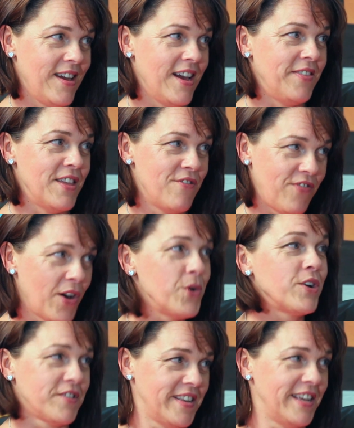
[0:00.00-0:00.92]
And they're
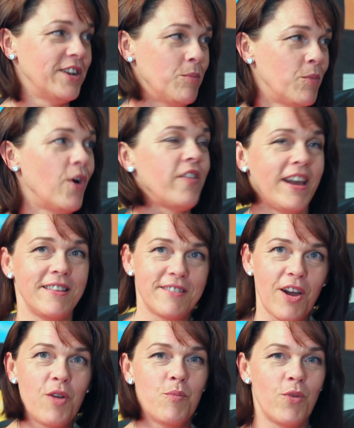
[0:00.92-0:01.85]
focusing on what they
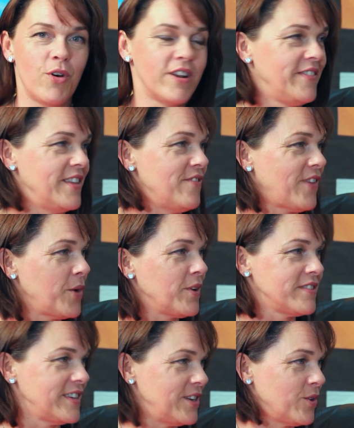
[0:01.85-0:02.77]
don't want, and they're
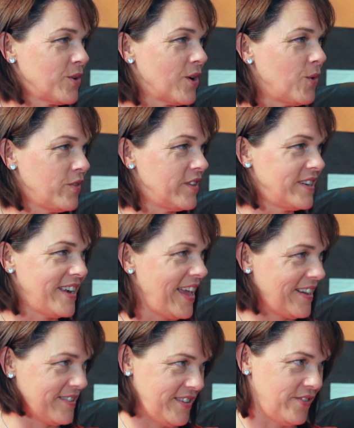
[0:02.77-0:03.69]
focusing on all the
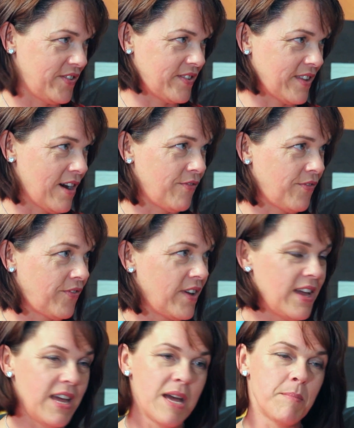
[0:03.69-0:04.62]
negative stuff.
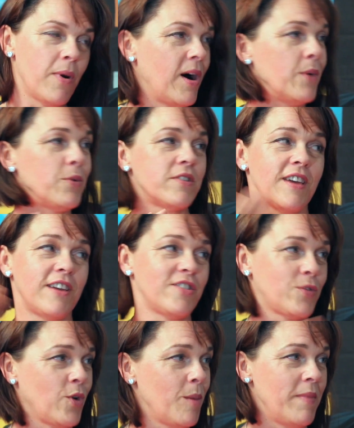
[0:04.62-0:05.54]
But I would say
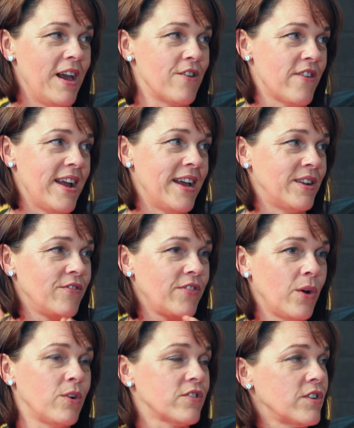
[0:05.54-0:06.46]
swap that around and
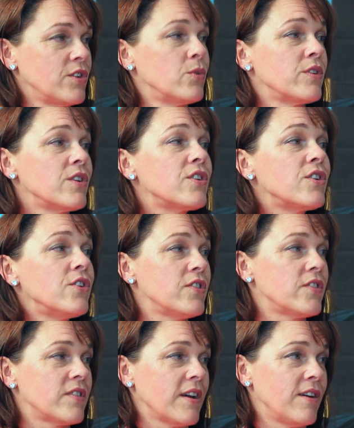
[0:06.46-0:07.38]
focus on all the good
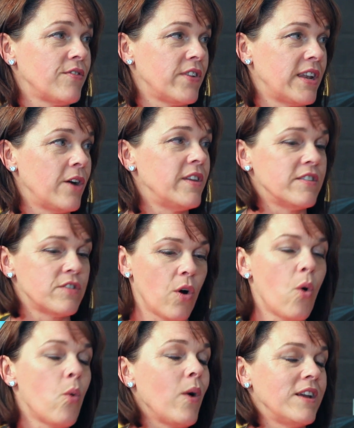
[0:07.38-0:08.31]
stuff, you know. There's
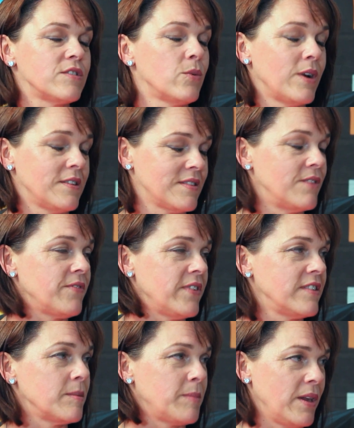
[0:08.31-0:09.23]
always
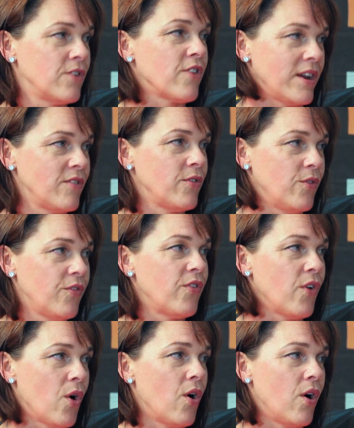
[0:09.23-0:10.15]
something to be grateful
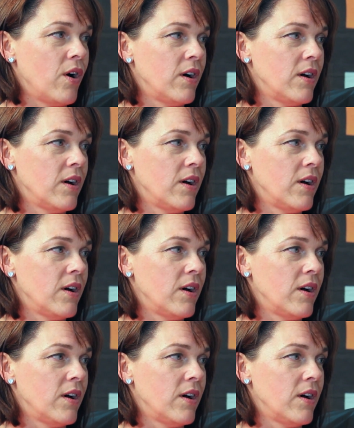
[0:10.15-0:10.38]
for.